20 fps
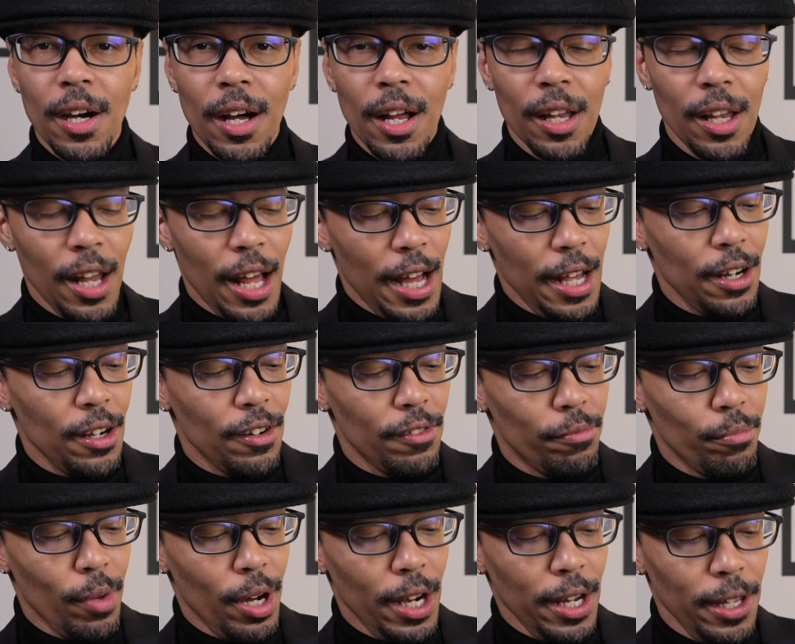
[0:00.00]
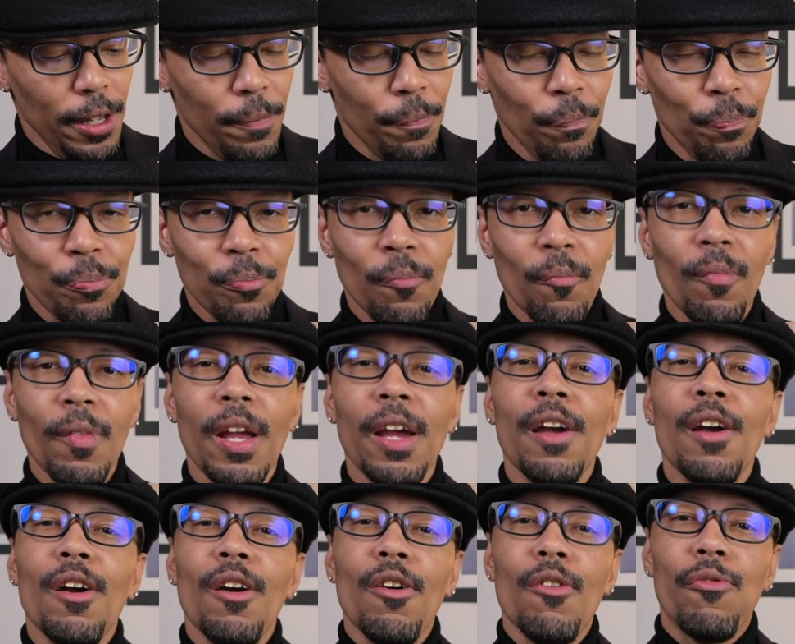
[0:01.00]
a lot of money,
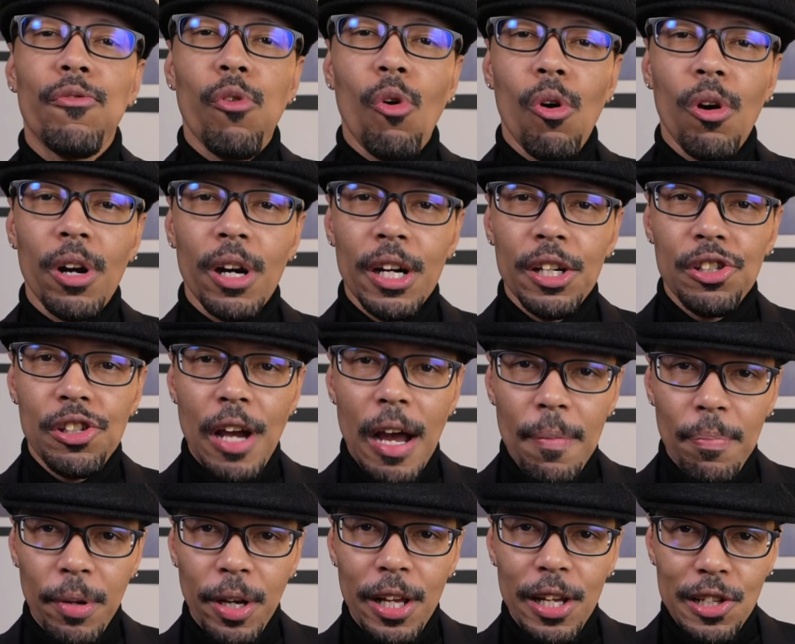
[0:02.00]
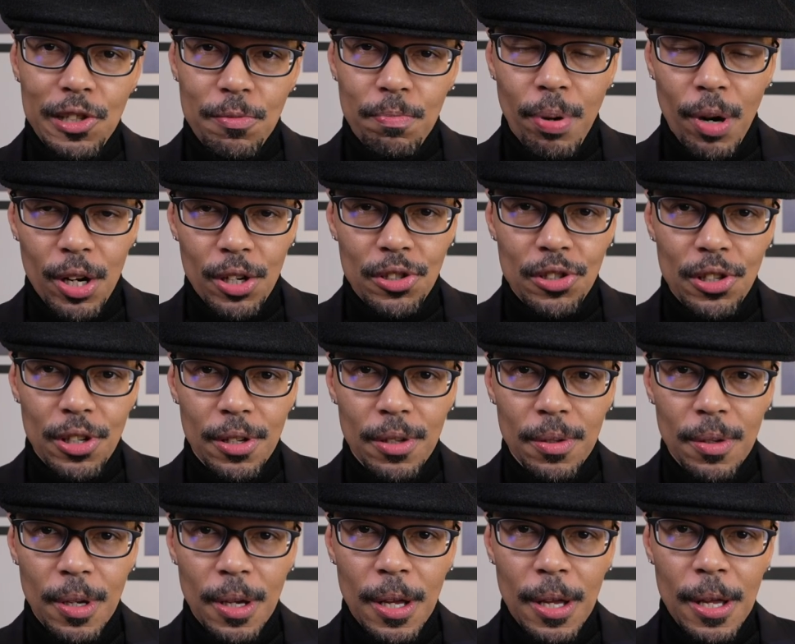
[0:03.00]
for a Japanese
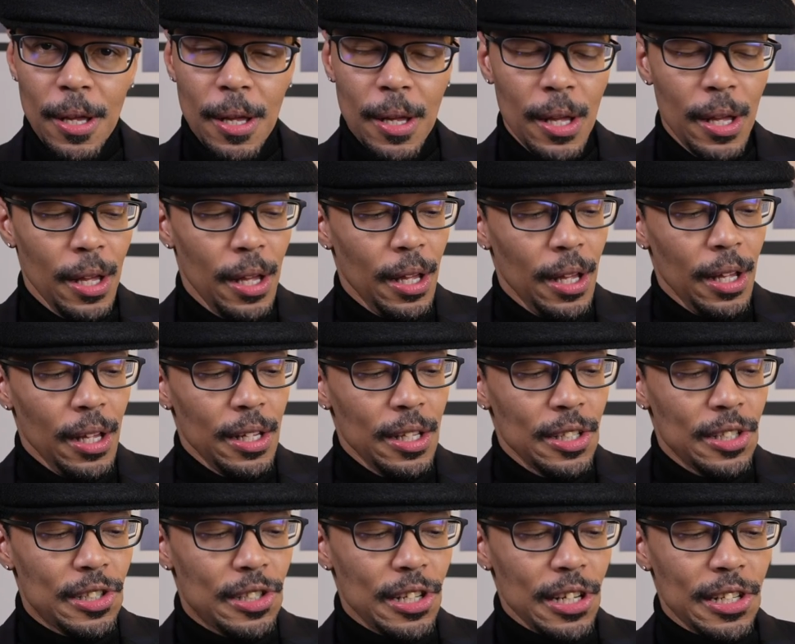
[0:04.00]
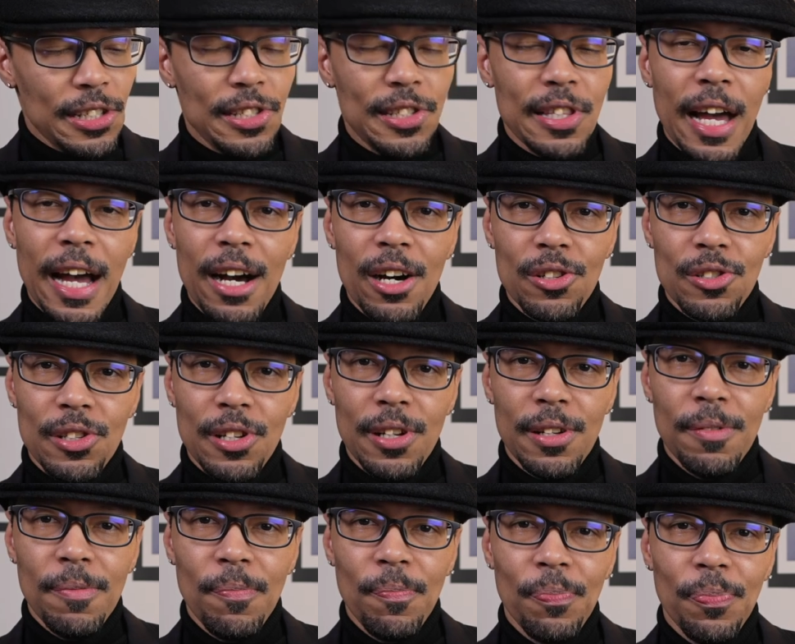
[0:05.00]
person,
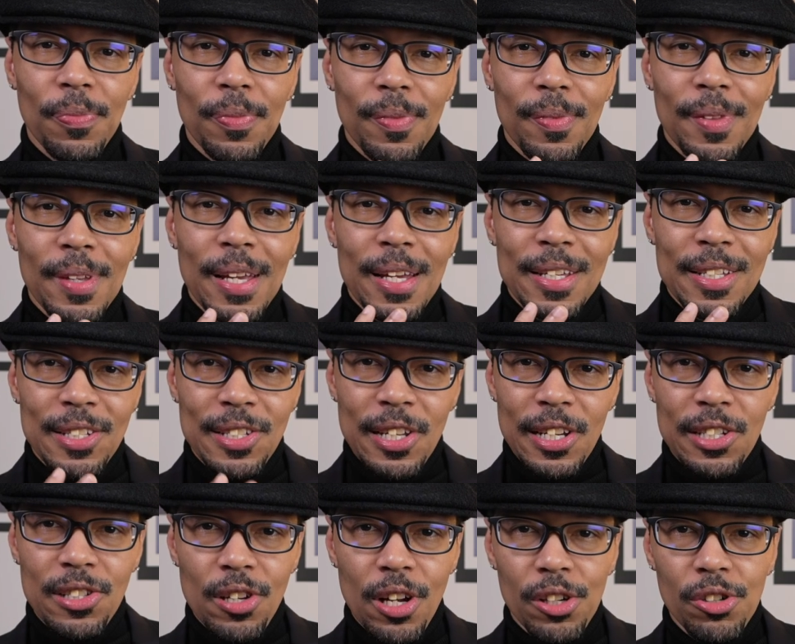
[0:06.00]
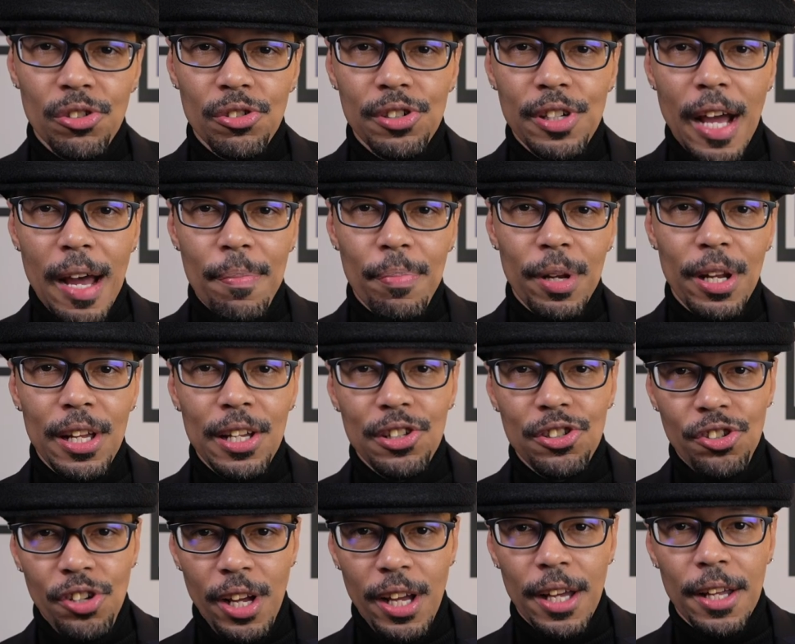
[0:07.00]
6,600
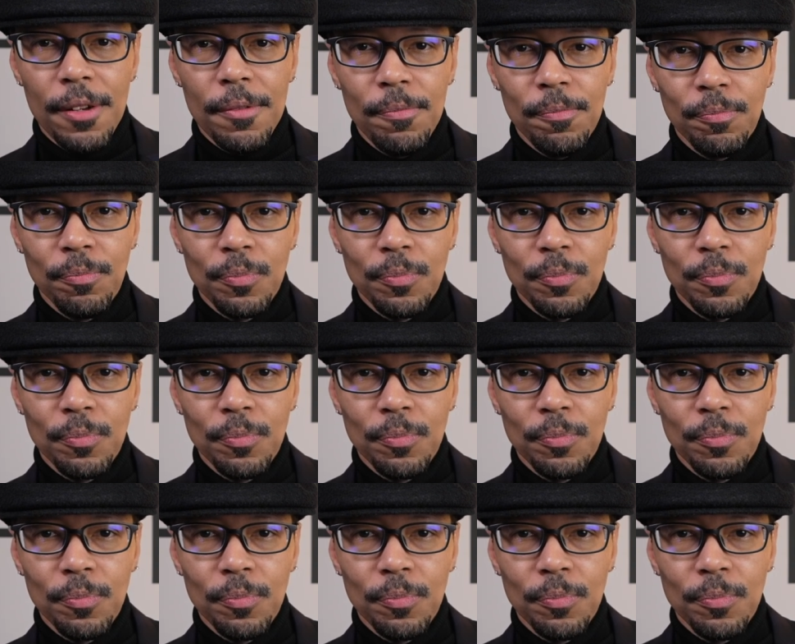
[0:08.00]
Japanese yen.